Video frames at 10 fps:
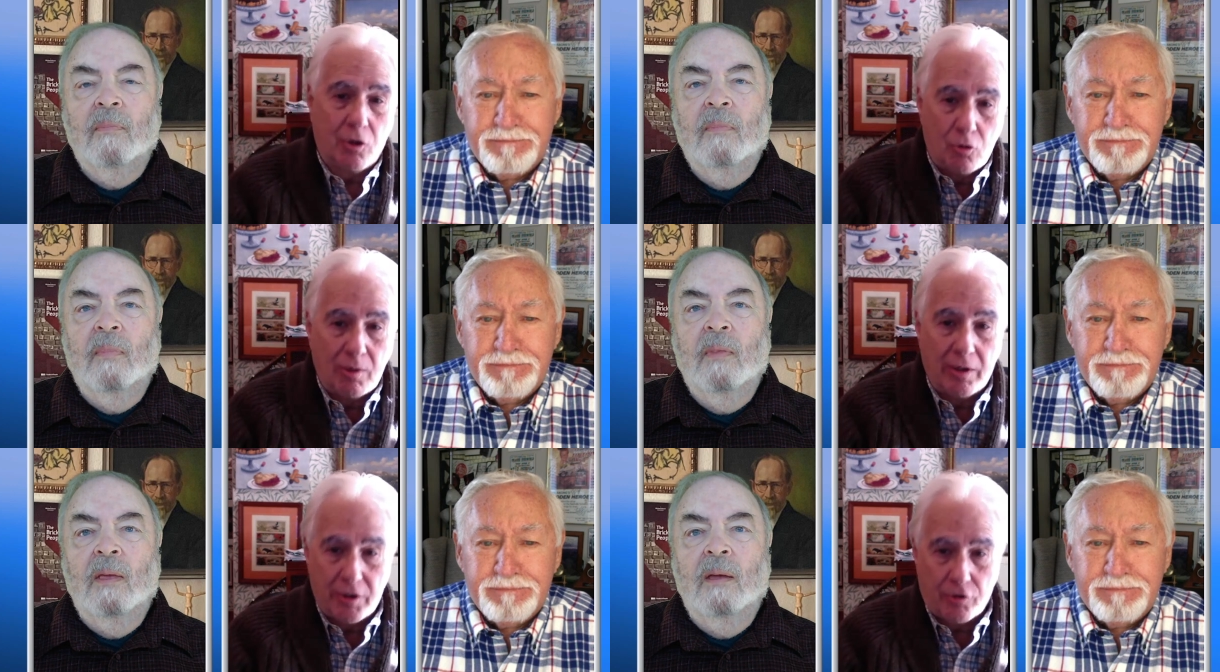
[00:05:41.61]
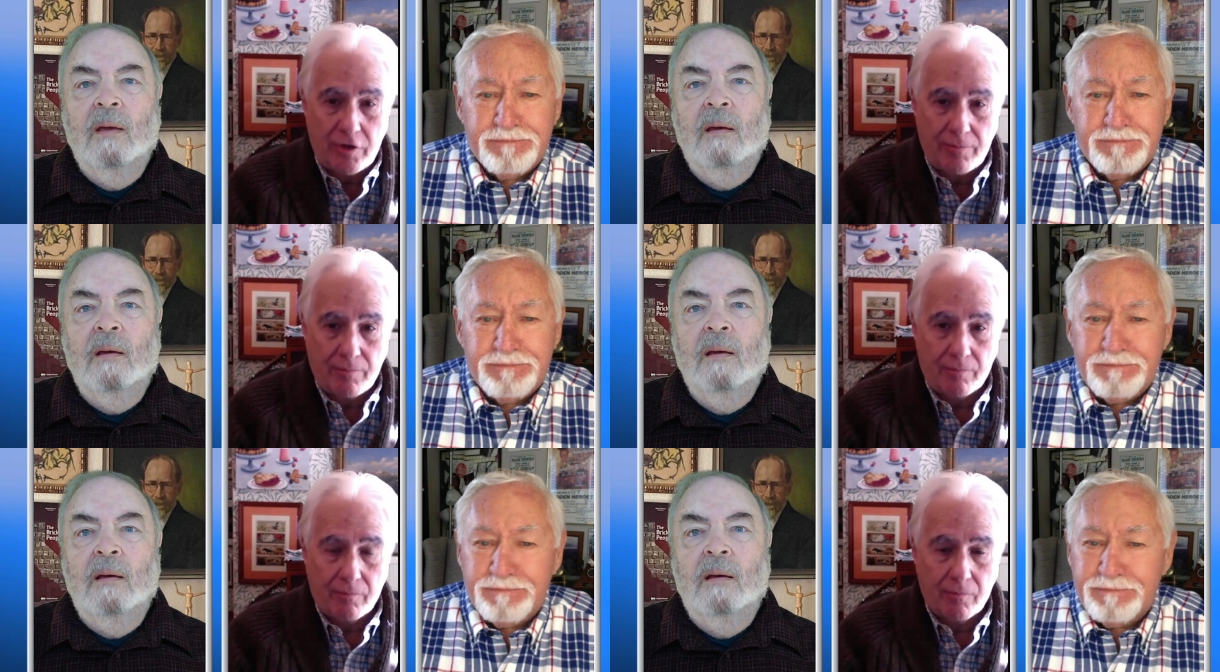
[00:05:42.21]
Speaker 1: global
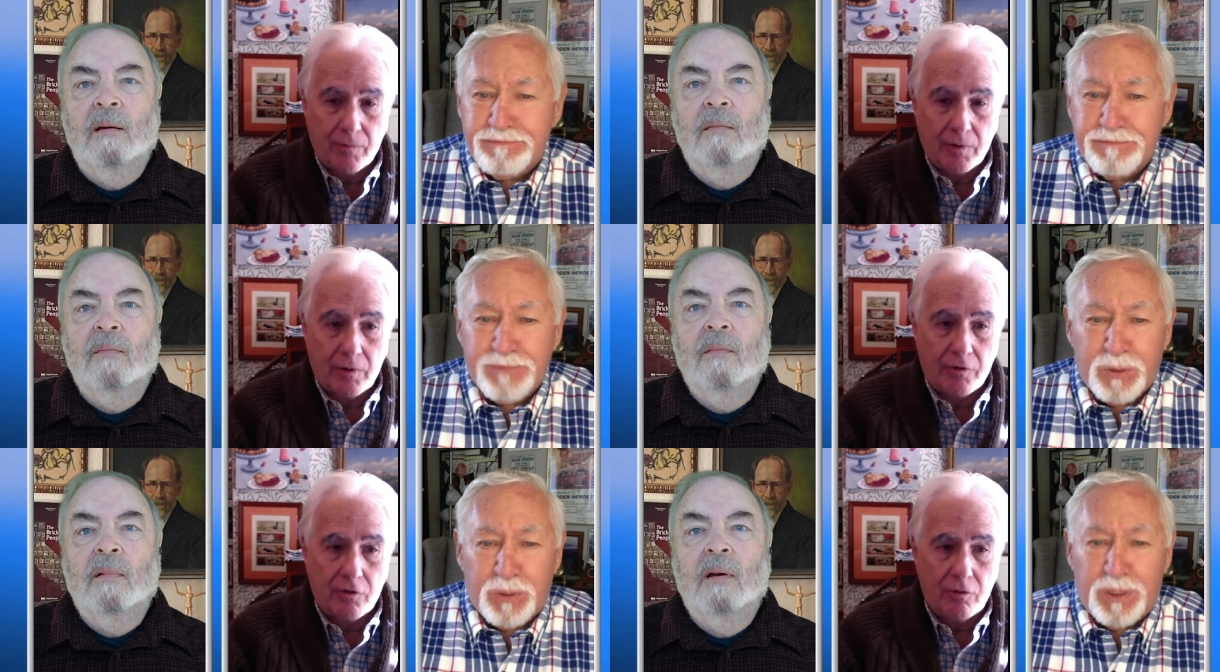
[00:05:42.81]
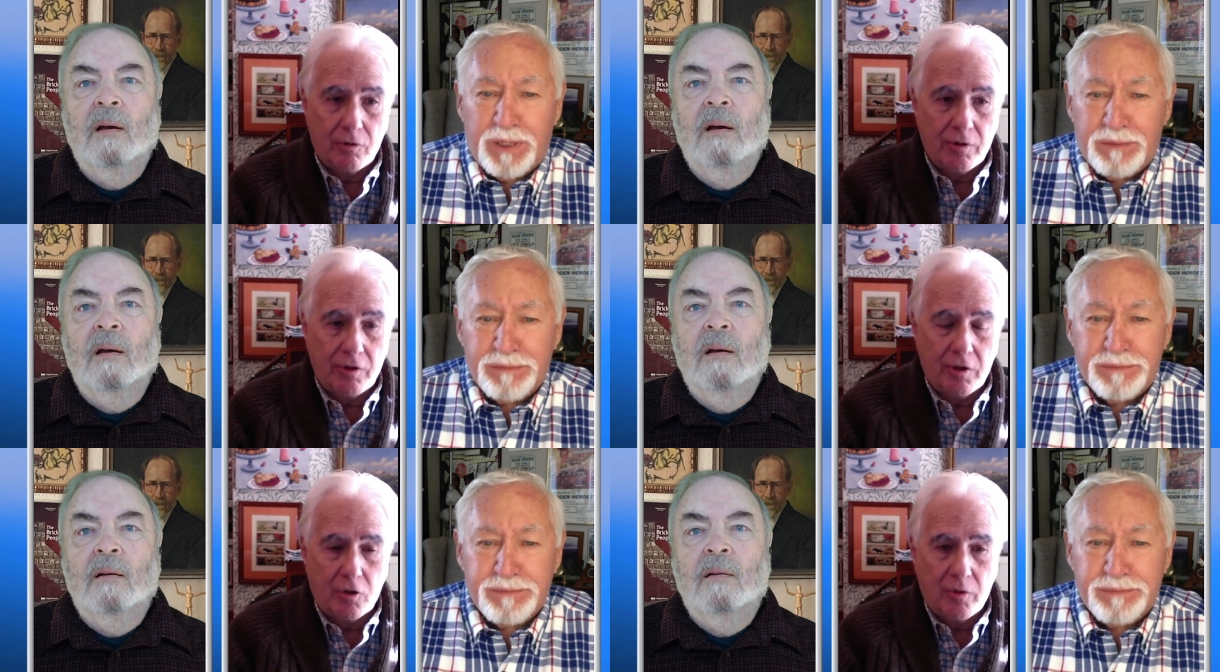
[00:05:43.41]
entry. Wow.
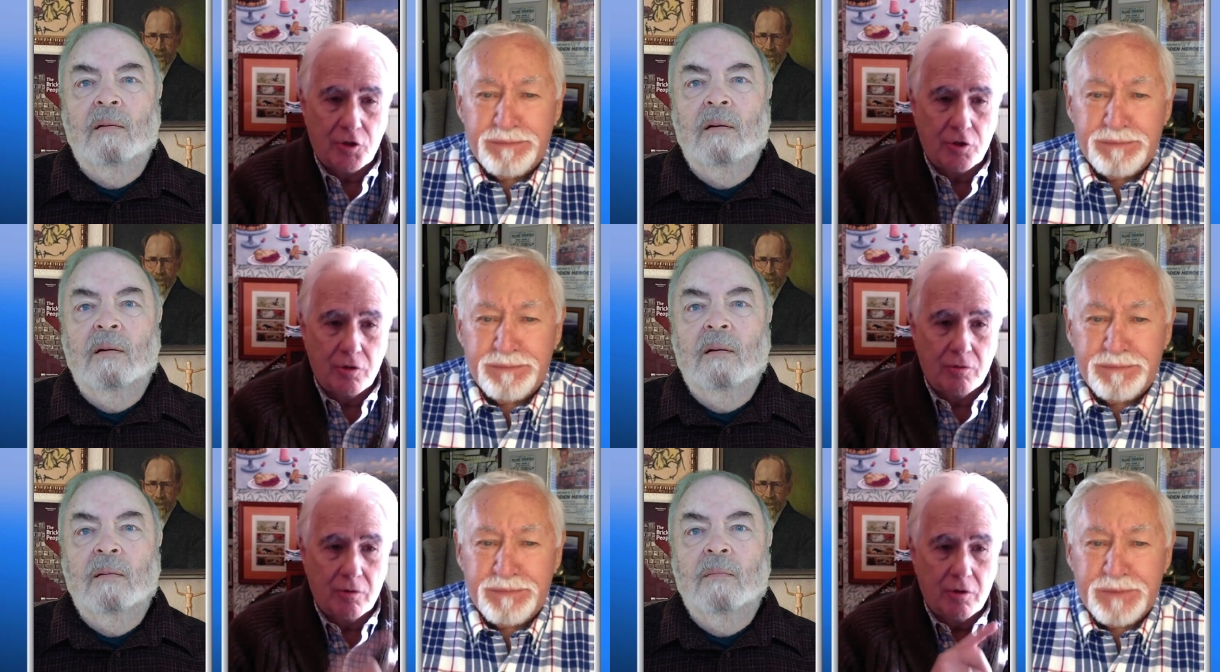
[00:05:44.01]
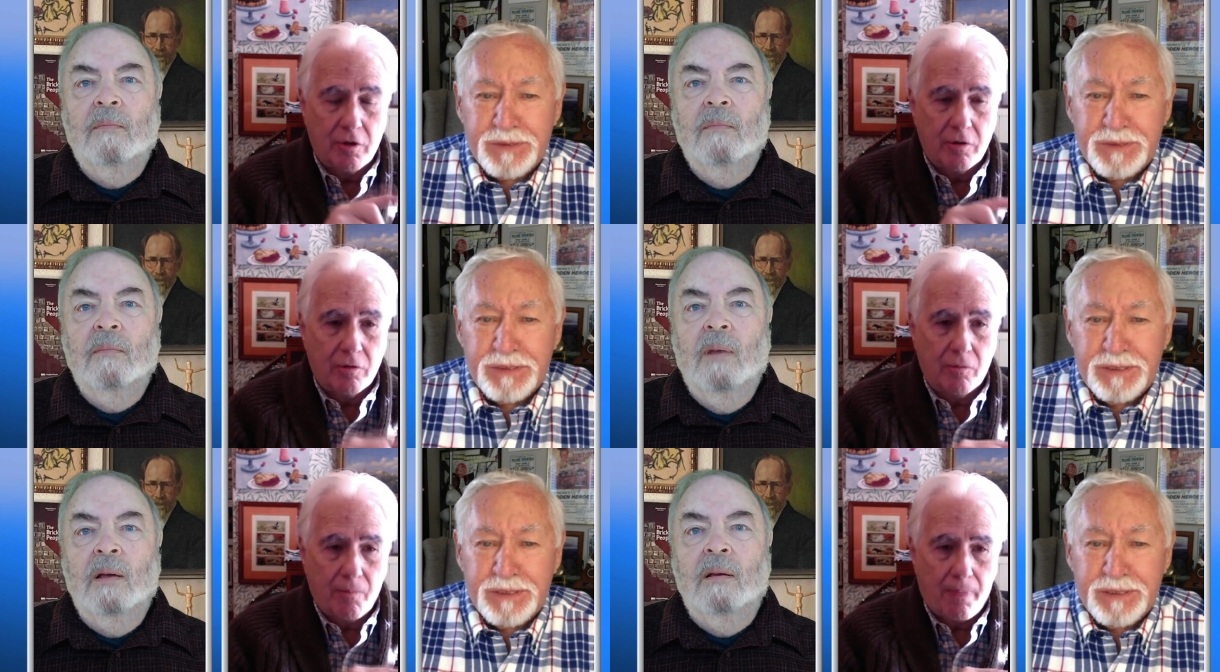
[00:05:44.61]
Is that a question,
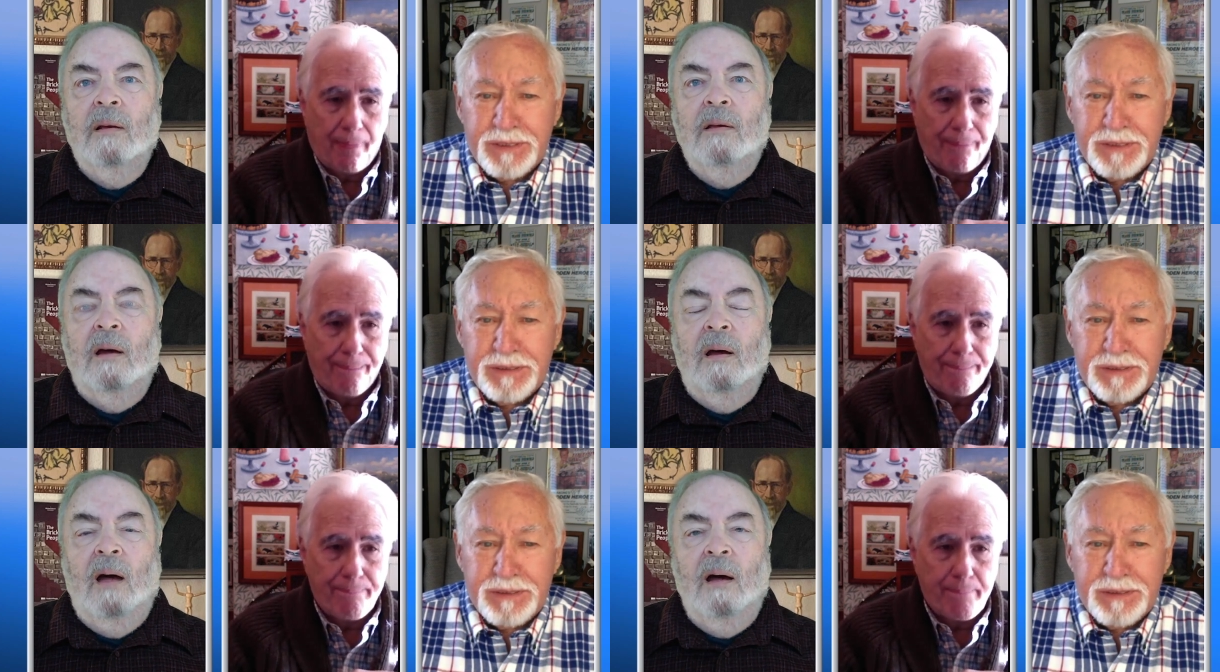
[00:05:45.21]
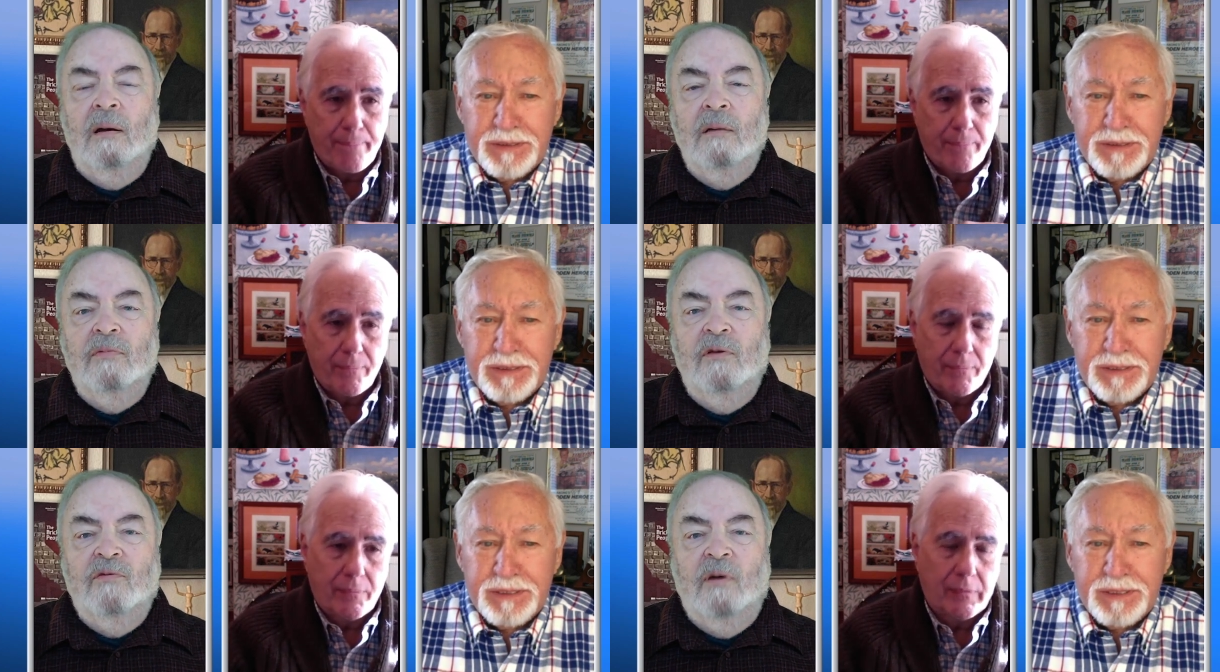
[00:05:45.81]
Art?
Speaker 2: Yeah,
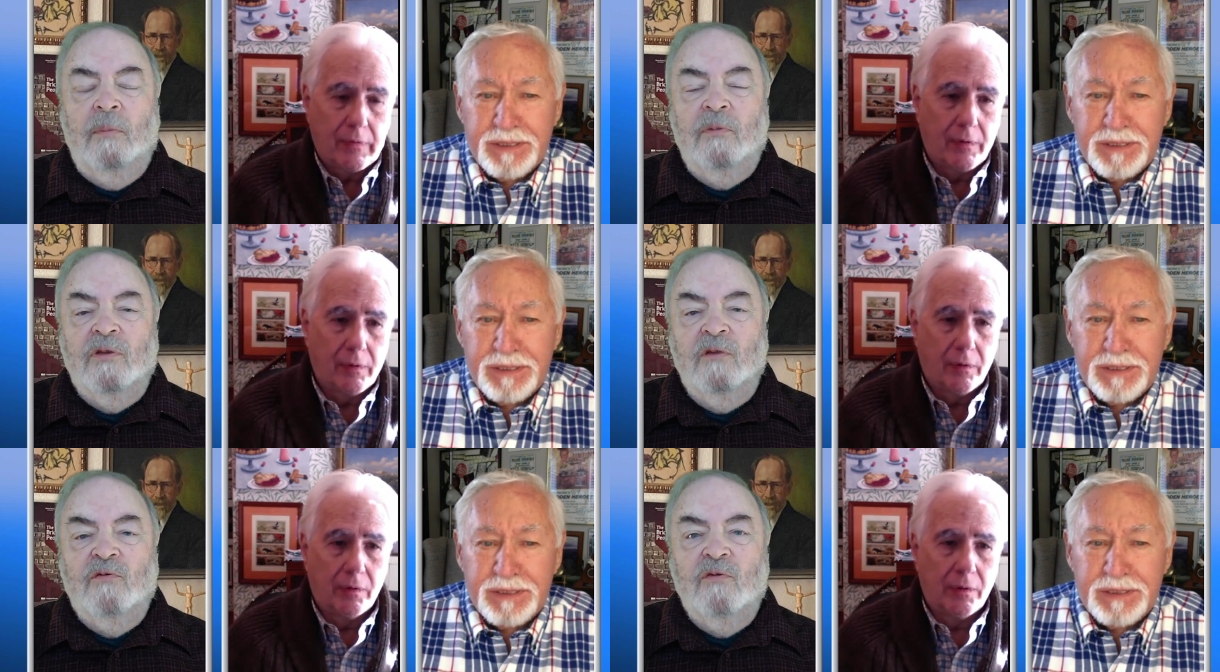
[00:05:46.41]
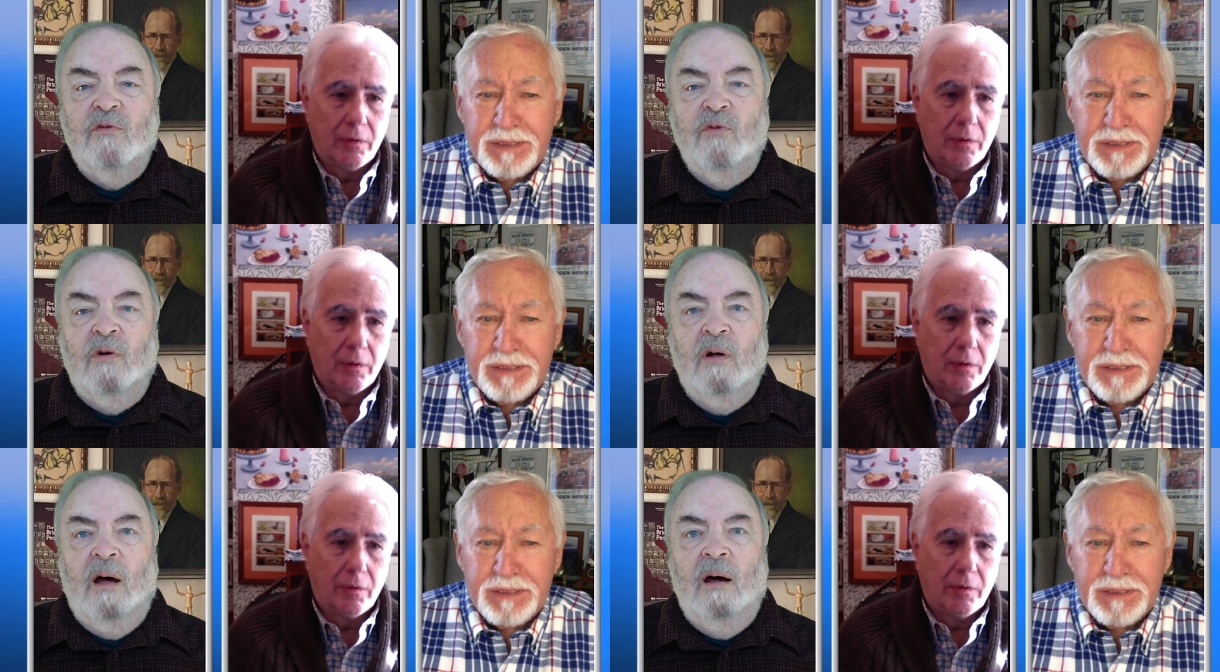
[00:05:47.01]
there's a couple of things. First of
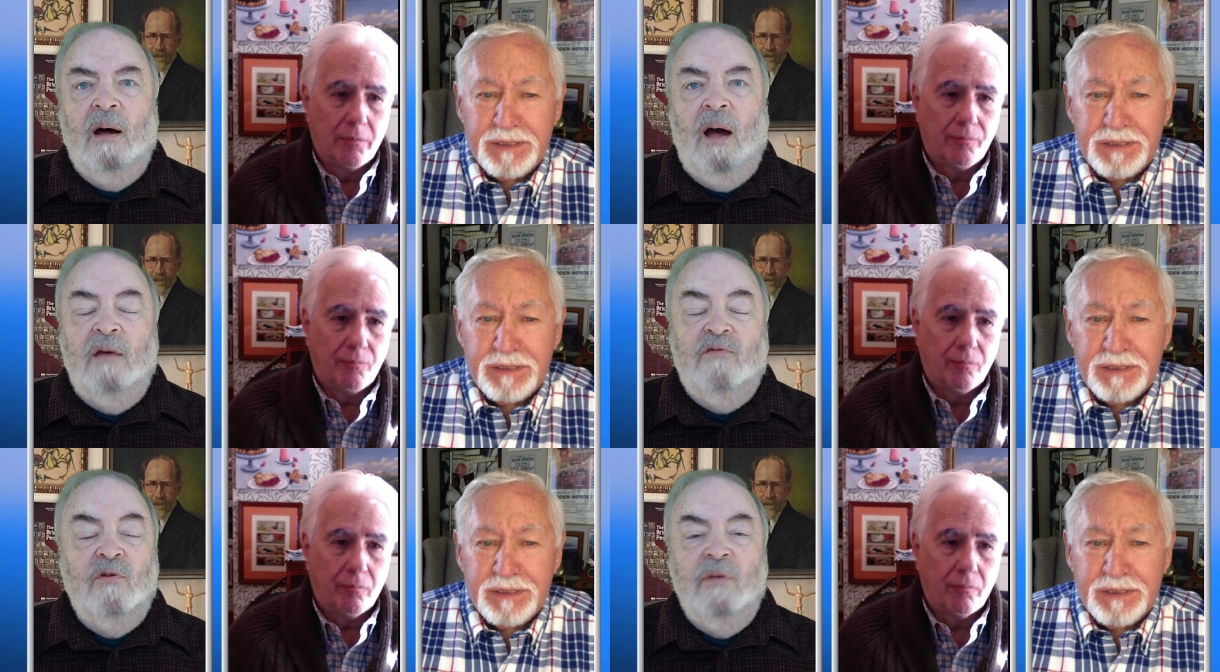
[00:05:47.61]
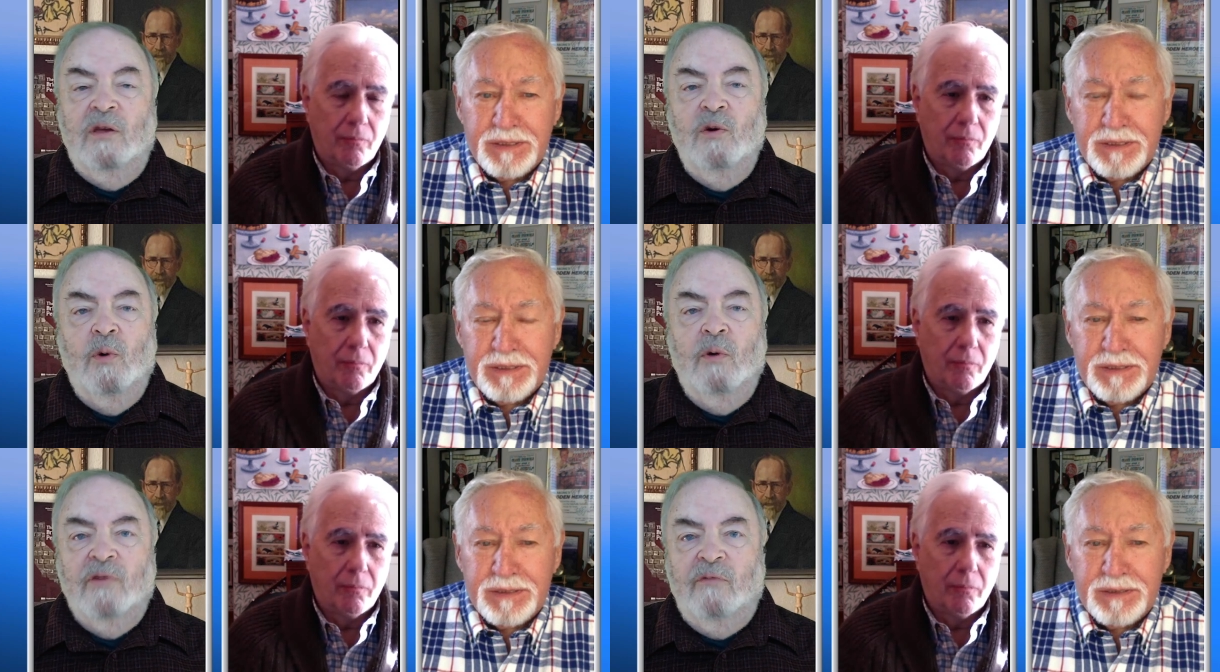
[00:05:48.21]
all, I assume that you always